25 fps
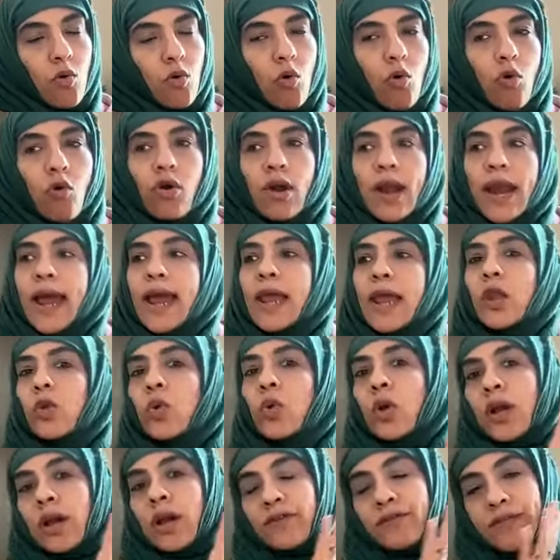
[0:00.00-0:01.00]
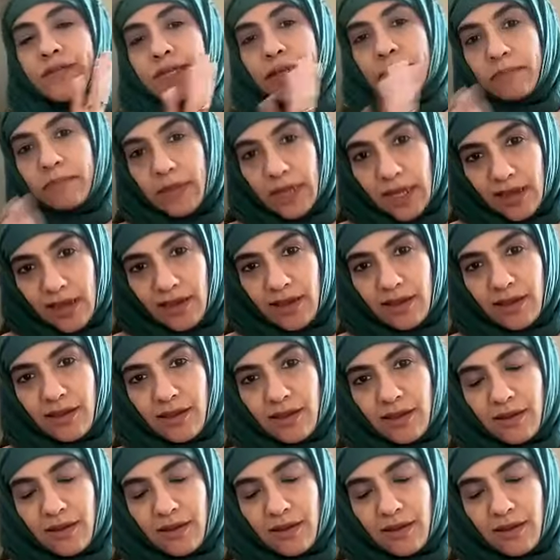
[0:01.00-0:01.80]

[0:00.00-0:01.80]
or I look after me,